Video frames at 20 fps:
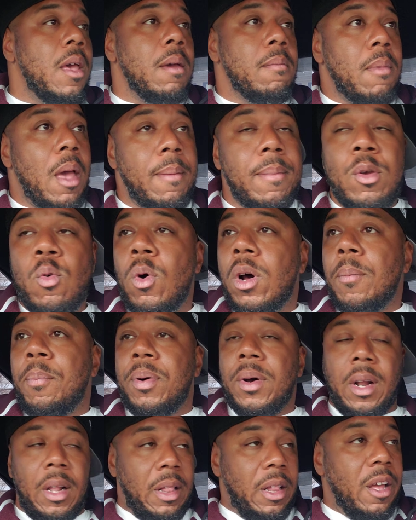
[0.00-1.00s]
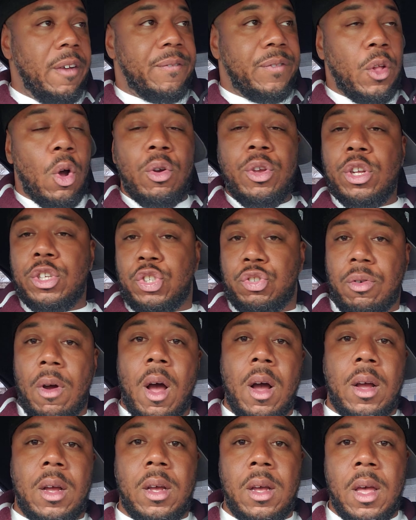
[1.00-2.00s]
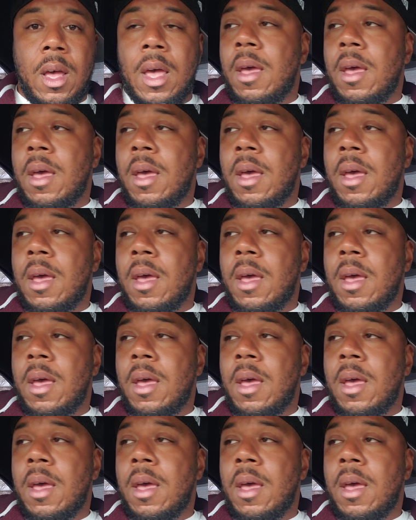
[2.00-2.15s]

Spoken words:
Maybe you want to put a lift on your truck.